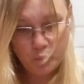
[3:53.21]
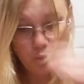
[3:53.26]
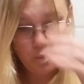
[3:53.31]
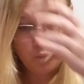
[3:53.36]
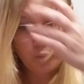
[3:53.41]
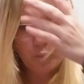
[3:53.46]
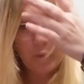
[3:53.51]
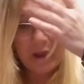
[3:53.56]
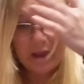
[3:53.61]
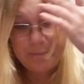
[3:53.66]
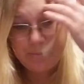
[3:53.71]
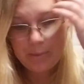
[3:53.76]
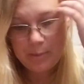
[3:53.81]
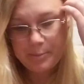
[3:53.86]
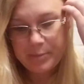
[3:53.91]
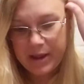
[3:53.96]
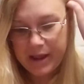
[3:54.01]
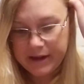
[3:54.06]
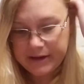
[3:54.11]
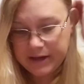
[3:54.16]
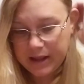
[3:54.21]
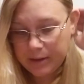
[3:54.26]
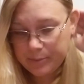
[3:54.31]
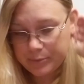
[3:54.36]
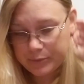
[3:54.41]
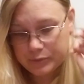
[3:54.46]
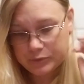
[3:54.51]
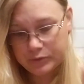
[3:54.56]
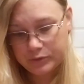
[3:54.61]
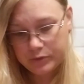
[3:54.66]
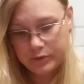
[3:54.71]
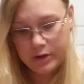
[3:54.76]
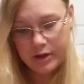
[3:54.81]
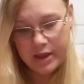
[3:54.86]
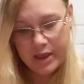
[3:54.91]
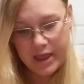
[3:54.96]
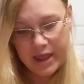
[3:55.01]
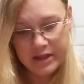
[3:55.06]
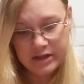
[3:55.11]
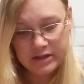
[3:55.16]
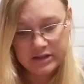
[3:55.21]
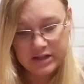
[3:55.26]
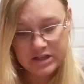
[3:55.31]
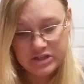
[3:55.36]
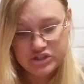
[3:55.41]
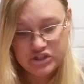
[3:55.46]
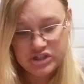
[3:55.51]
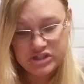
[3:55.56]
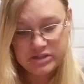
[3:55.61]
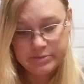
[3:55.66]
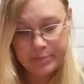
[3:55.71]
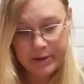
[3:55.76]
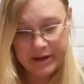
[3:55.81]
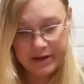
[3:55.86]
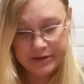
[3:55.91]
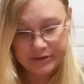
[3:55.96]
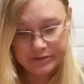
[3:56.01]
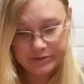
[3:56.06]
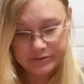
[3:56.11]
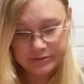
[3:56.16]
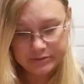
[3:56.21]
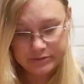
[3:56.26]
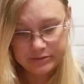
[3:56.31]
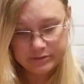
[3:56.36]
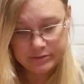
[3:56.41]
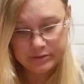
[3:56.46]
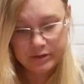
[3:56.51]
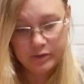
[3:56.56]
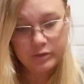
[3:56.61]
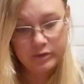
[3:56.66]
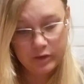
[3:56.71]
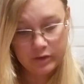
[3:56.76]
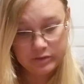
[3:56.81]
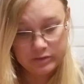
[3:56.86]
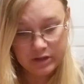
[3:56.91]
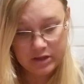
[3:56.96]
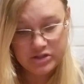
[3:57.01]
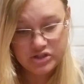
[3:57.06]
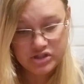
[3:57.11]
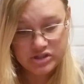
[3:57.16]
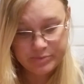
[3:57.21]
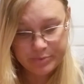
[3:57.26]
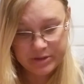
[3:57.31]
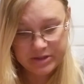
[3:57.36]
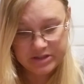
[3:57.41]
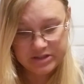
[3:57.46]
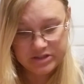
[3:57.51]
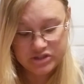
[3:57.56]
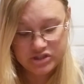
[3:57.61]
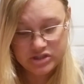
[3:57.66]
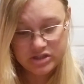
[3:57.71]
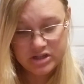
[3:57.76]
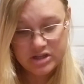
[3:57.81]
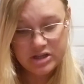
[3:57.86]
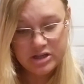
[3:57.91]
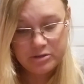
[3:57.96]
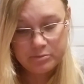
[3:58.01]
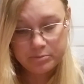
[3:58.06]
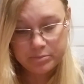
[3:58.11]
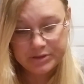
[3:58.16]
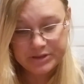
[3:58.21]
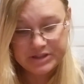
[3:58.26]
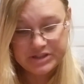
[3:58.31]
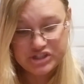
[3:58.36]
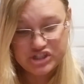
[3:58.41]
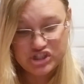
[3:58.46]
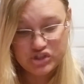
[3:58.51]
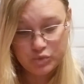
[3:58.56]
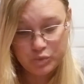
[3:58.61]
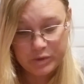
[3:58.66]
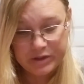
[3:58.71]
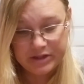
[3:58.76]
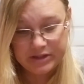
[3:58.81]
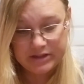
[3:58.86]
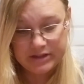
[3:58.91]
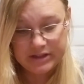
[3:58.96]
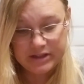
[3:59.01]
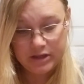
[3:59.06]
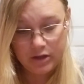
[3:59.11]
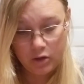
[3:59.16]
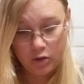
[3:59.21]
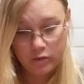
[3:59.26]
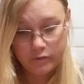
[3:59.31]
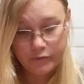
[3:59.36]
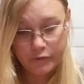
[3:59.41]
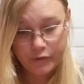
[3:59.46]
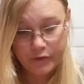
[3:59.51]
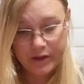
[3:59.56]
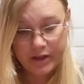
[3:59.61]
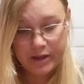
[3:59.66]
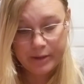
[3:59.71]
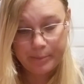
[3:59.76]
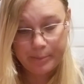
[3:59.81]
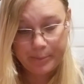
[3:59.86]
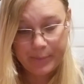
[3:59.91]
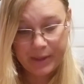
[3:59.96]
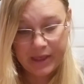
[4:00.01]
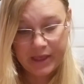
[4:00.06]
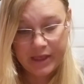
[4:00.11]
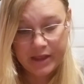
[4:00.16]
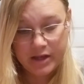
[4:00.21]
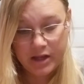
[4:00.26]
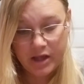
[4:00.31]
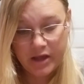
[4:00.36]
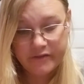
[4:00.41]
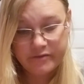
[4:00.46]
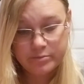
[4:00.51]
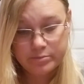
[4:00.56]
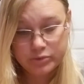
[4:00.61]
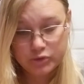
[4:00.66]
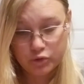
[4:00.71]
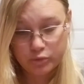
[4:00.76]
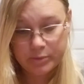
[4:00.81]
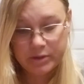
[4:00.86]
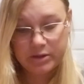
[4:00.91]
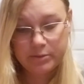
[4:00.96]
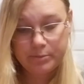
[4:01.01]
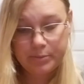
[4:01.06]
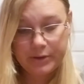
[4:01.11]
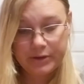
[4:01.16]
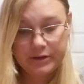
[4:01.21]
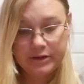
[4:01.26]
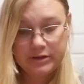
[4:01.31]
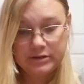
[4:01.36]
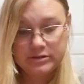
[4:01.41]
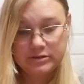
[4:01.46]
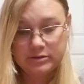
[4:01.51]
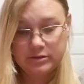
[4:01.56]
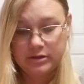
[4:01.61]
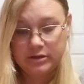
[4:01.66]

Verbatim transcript: ripe pineapple and luscious pear and luscious peach blend sweetly over a bed of blooming peony.